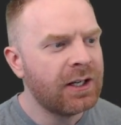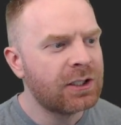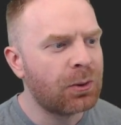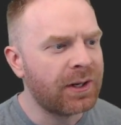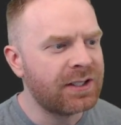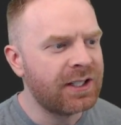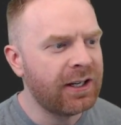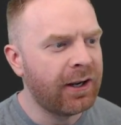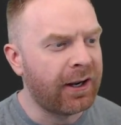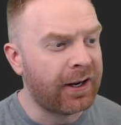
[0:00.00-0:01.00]
So I
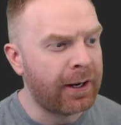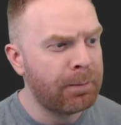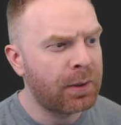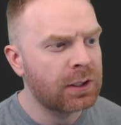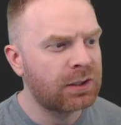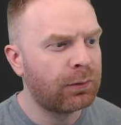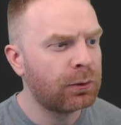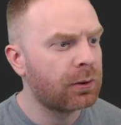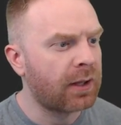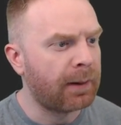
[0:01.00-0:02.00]
see a hitbox
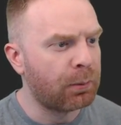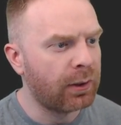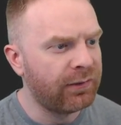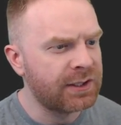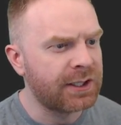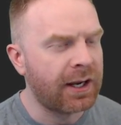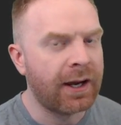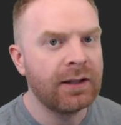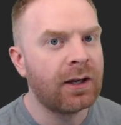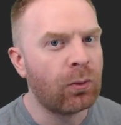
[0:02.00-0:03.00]
folder that I previously
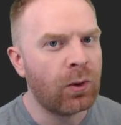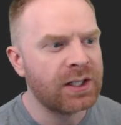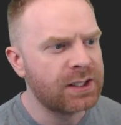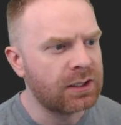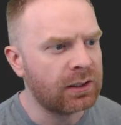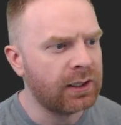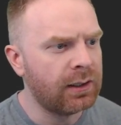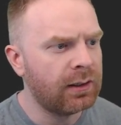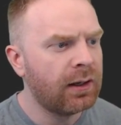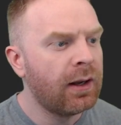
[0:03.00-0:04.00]
had that was
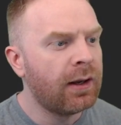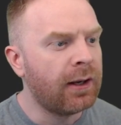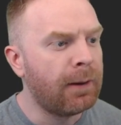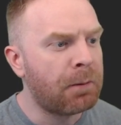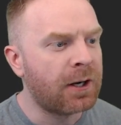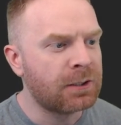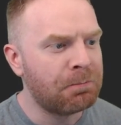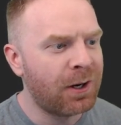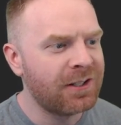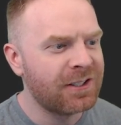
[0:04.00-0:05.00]
deleted, hitbox
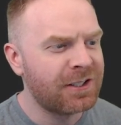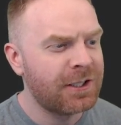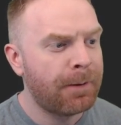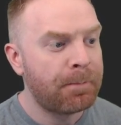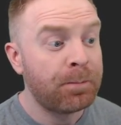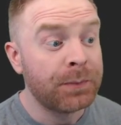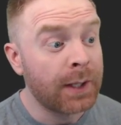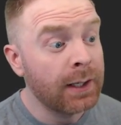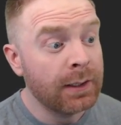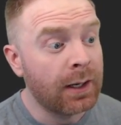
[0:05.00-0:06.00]
buttons,
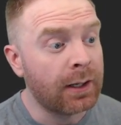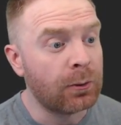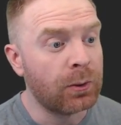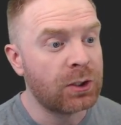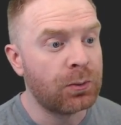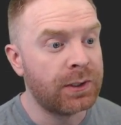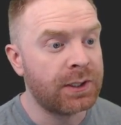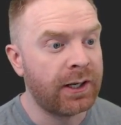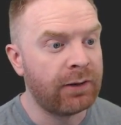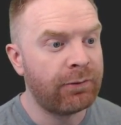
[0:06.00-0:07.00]
Nightcade, which
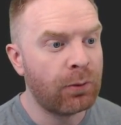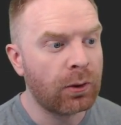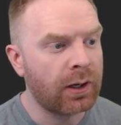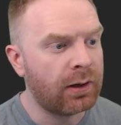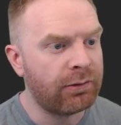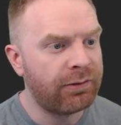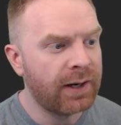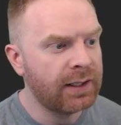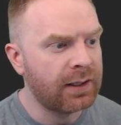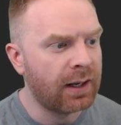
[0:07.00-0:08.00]
was a fork of
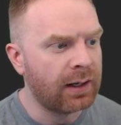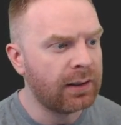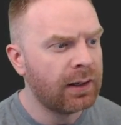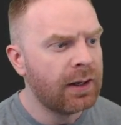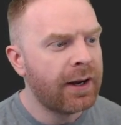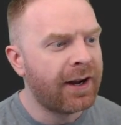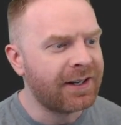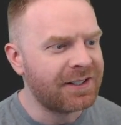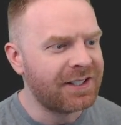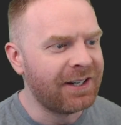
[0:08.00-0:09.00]
Fightcade. I
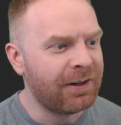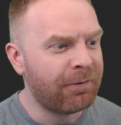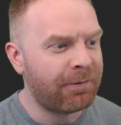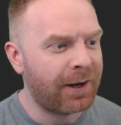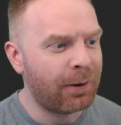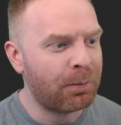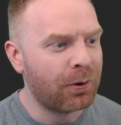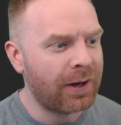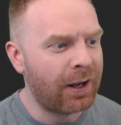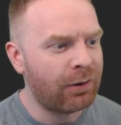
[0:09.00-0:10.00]
can see Final
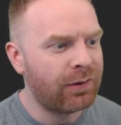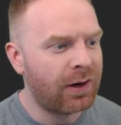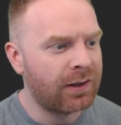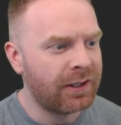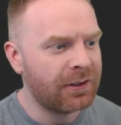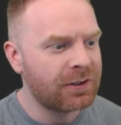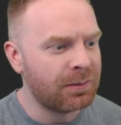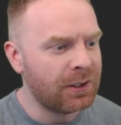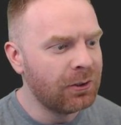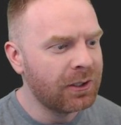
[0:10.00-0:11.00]
Burn Alpha on there,
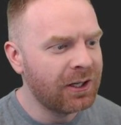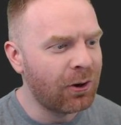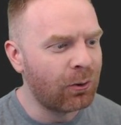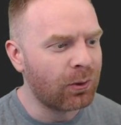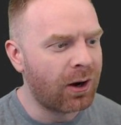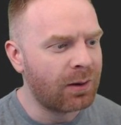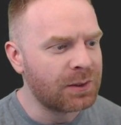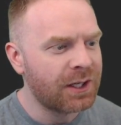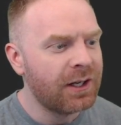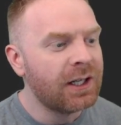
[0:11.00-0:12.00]
some Yu-Gi-Oh!
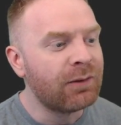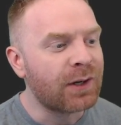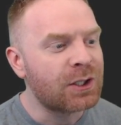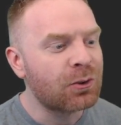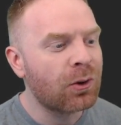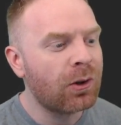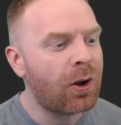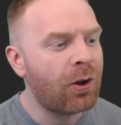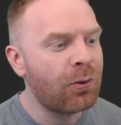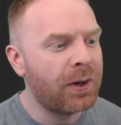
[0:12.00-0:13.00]
ROMs. If I scroll
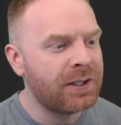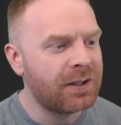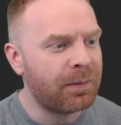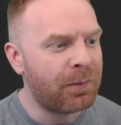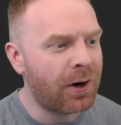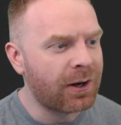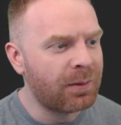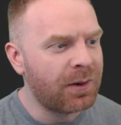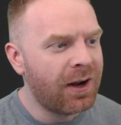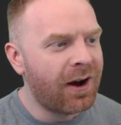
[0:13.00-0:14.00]
all the way to the
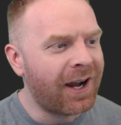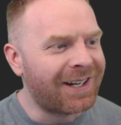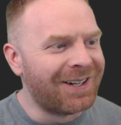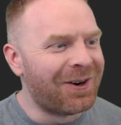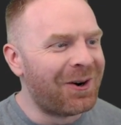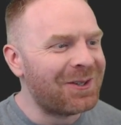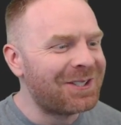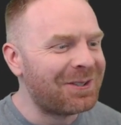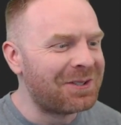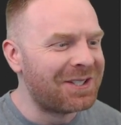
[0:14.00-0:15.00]
bottom, I can
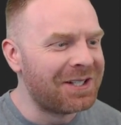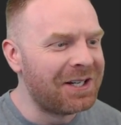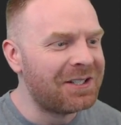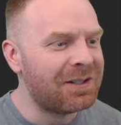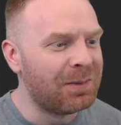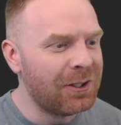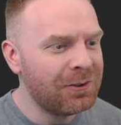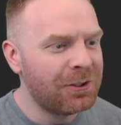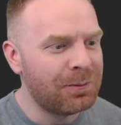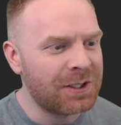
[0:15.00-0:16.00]
also see some
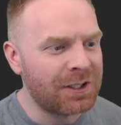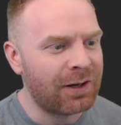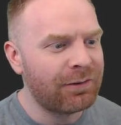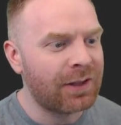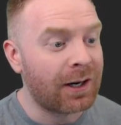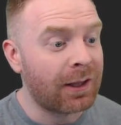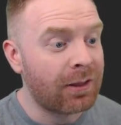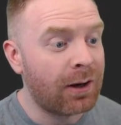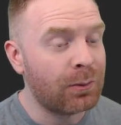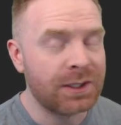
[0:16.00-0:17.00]
YouTube stuff that I
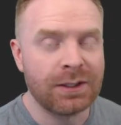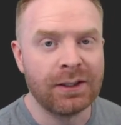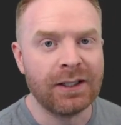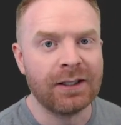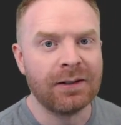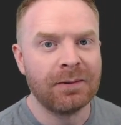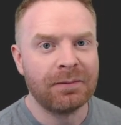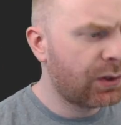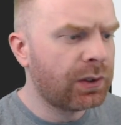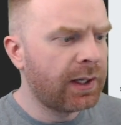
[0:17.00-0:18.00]
thought was deleted.
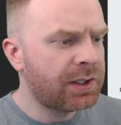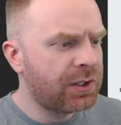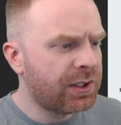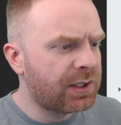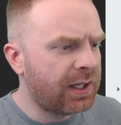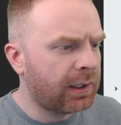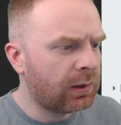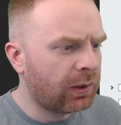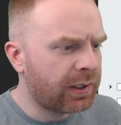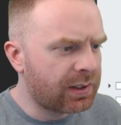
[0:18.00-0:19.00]
So let's just take a
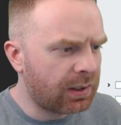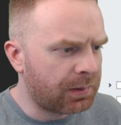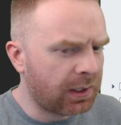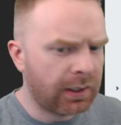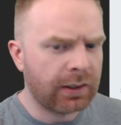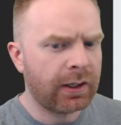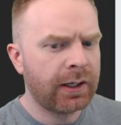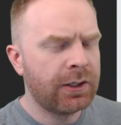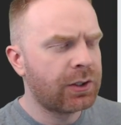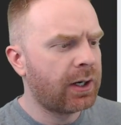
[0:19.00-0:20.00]
look at something here. I'm
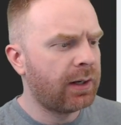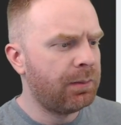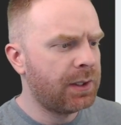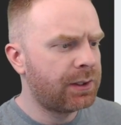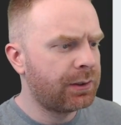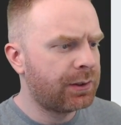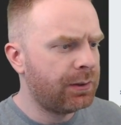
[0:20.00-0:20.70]
going to try Mr.